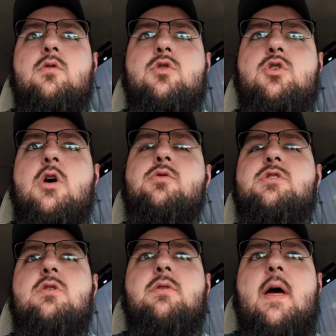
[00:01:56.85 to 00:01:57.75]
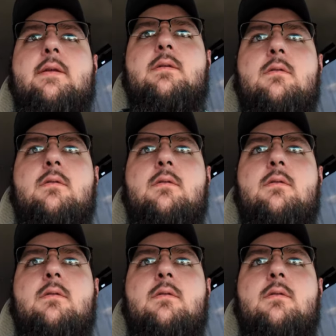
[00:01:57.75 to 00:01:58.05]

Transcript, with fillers: shows you that